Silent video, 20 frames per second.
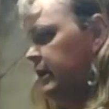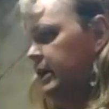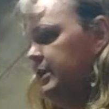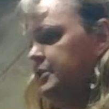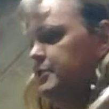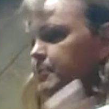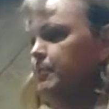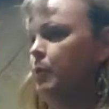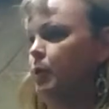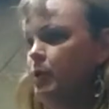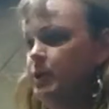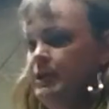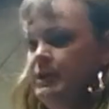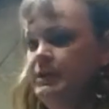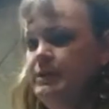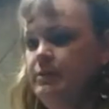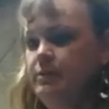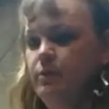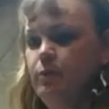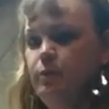It's
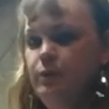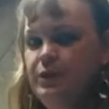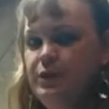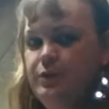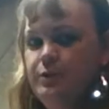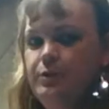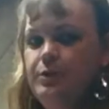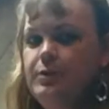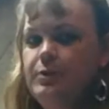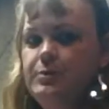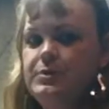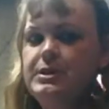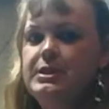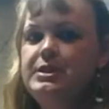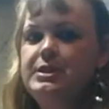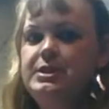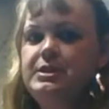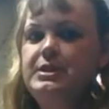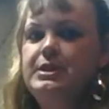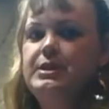important when you use
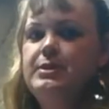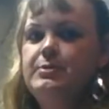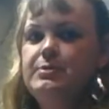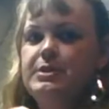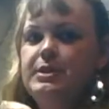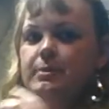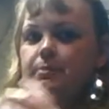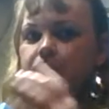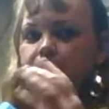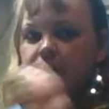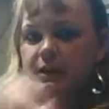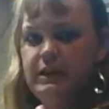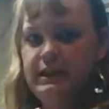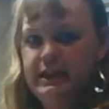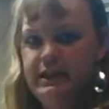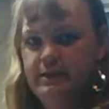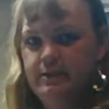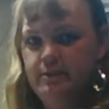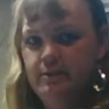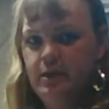this to use something
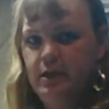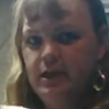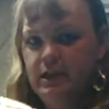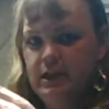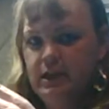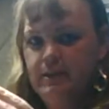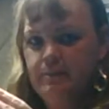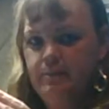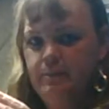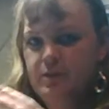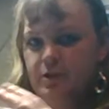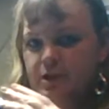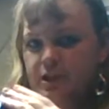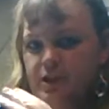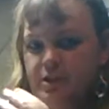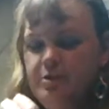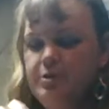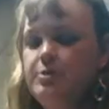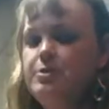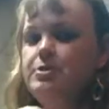clean. You
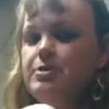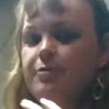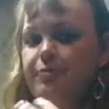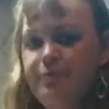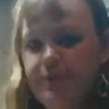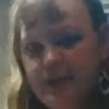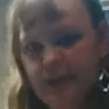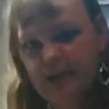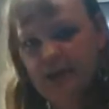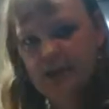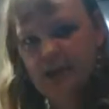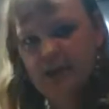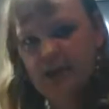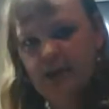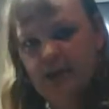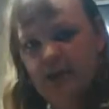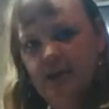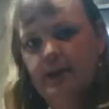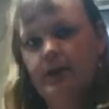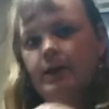can use your
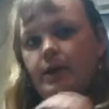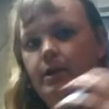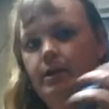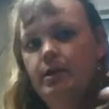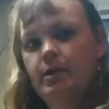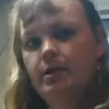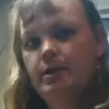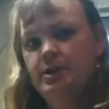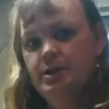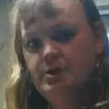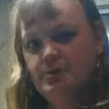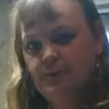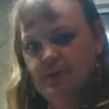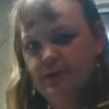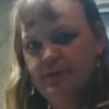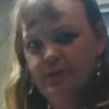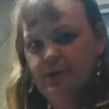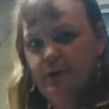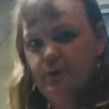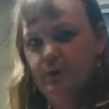finger. You can use
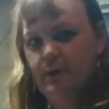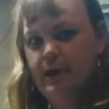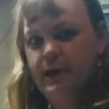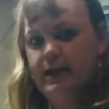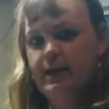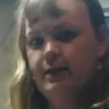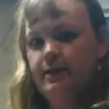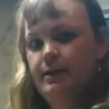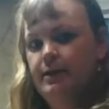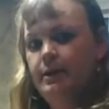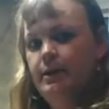whatever you want.